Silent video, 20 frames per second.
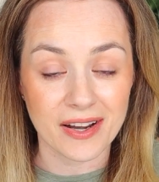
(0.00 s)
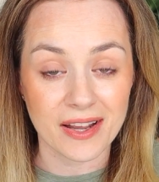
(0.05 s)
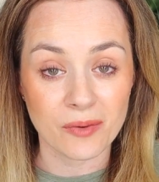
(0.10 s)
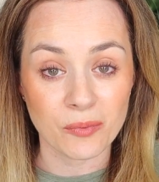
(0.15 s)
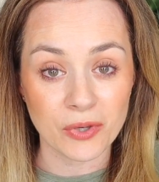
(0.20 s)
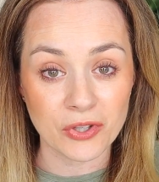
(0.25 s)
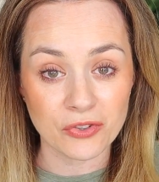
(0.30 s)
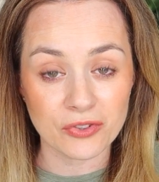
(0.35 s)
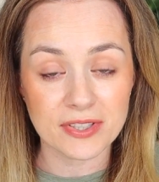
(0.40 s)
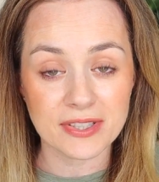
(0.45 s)
And
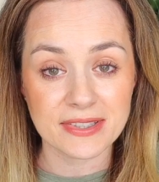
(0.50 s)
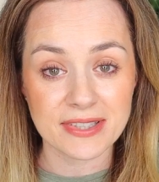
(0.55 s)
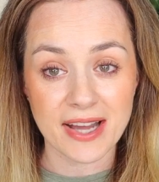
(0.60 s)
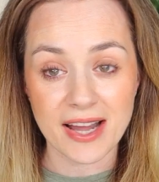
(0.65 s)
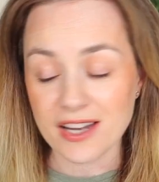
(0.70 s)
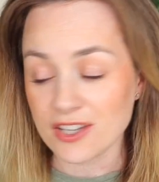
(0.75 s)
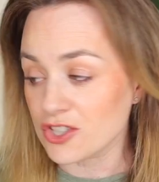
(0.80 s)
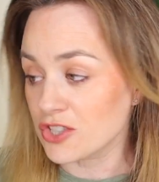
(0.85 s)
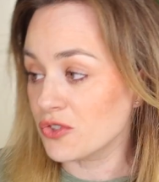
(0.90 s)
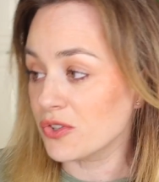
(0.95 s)
when you
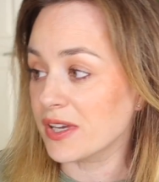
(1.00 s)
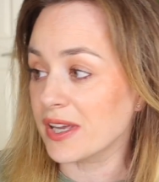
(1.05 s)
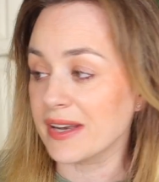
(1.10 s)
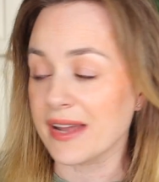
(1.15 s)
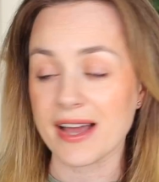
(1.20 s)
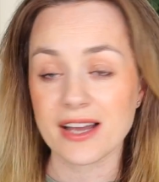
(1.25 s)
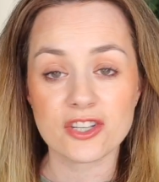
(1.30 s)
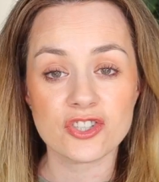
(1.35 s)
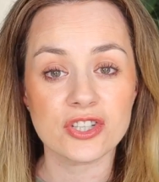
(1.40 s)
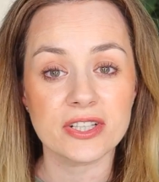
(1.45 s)
detach it, you can
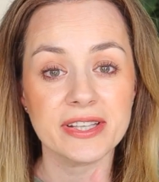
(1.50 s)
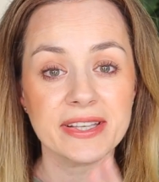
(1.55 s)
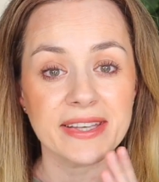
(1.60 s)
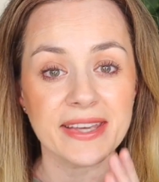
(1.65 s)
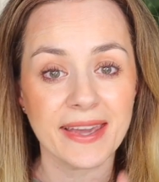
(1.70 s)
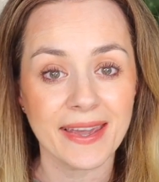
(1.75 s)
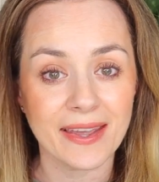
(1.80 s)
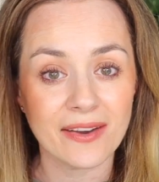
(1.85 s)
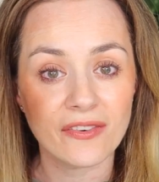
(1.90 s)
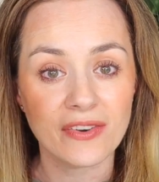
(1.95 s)
actually
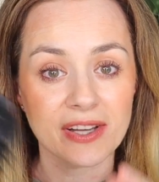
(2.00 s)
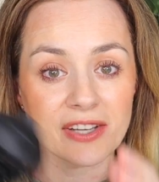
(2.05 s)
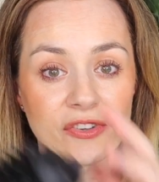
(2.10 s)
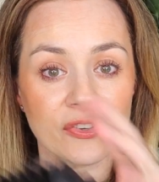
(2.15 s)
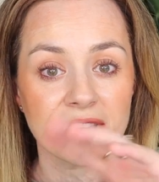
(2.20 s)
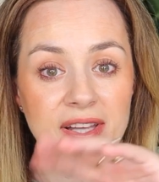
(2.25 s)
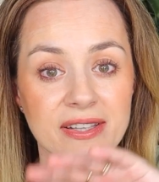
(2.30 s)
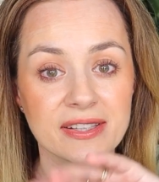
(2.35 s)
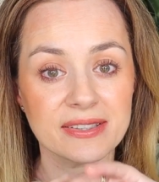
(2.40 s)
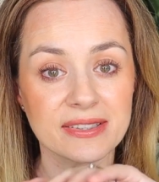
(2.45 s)
carry it. You
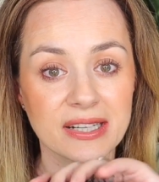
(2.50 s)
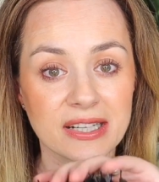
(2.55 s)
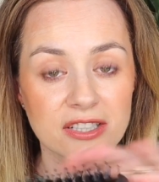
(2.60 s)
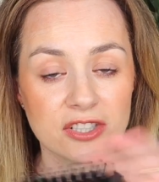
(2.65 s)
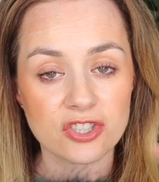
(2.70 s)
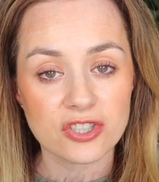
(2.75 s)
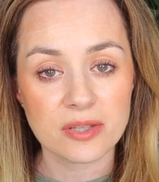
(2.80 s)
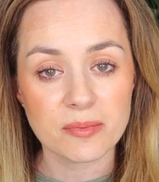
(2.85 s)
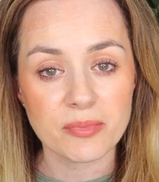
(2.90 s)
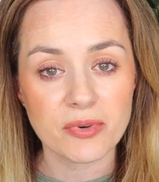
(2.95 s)
can
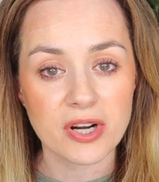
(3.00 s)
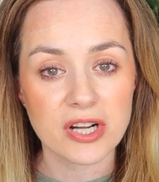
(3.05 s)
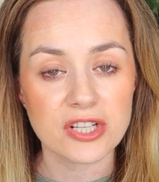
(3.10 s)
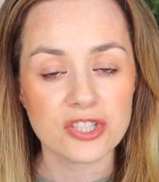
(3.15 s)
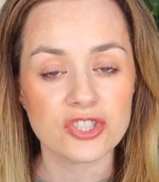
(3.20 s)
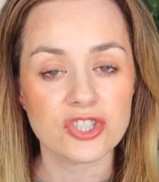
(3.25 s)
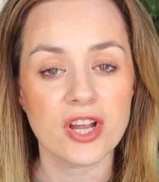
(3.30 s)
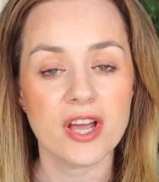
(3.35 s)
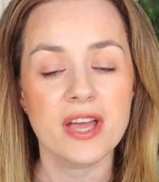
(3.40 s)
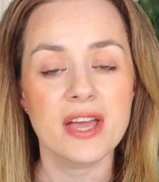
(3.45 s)
detach the
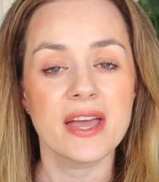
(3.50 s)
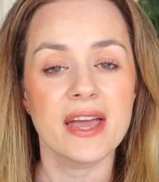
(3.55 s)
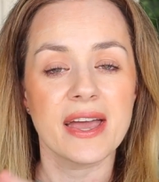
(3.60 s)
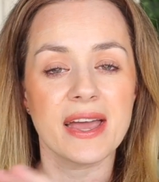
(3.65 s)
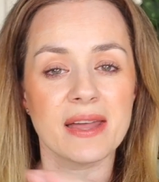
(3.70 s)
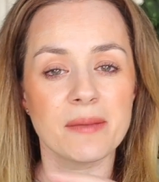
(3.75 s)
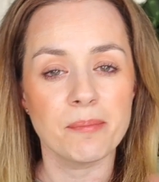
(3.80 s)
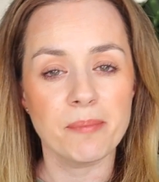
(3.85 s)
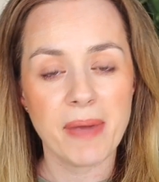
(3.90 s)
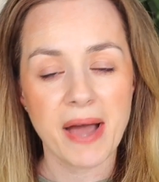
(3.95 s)
brush
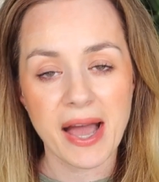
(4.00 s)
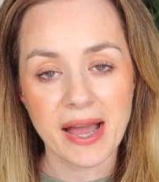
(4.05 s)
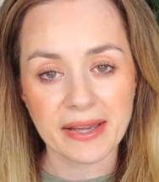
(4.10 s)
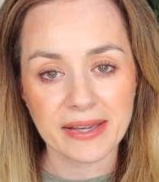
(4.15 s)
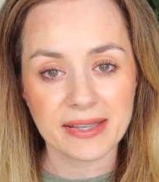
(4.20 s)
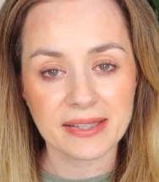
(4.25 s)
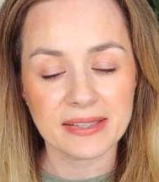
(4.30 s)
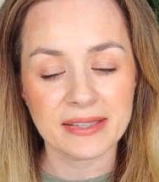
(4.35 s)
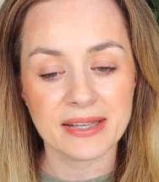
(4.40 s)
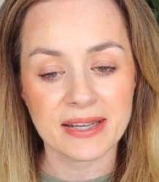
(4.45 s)
and
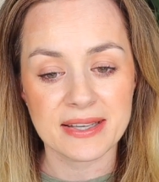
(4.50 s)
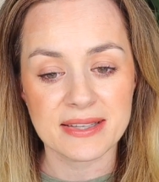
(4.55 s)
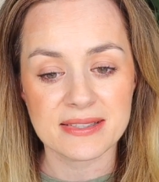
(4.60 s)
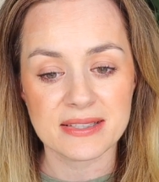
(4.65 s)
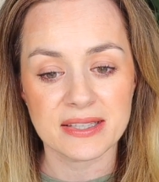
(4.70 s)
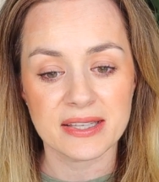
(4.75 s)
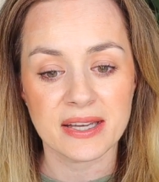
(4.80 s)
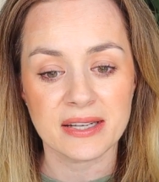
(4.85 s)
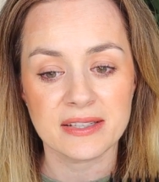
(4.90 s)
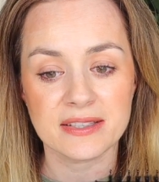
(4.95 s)
pack it
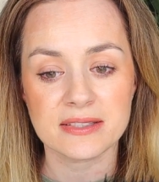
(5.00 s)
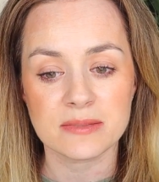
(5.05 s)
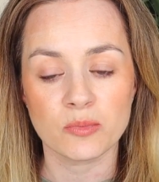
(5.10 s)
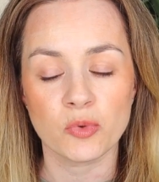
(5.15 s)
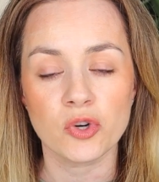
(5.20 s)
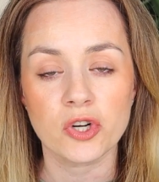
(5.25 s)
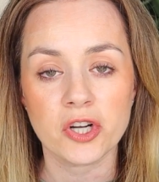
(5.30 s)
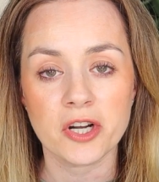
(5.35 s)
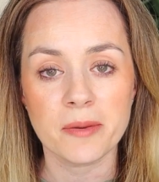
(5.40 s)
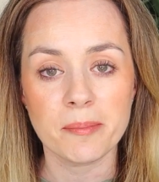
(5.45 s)
nicely, and it's
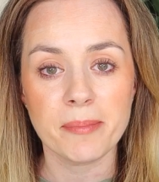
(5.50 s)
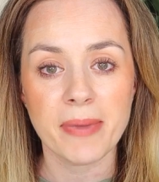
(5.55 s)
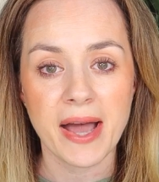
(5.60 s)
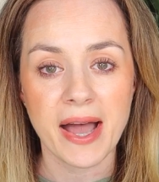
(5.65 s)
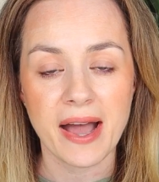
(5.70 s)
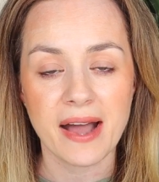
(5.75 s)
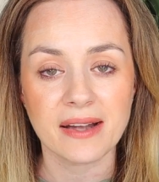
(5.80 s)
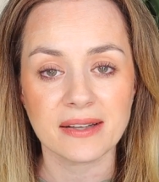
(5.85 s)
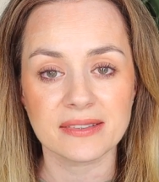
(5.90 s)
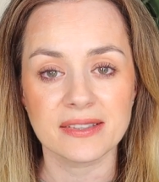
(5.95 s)
more
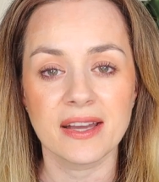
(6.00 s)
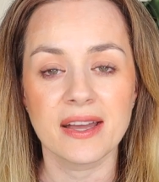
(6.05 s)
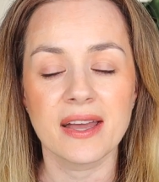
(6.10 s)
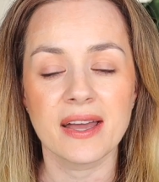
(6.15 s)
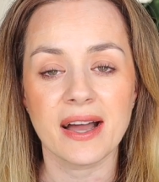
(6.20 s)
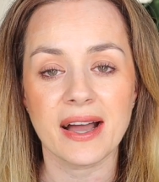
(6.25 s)
compact.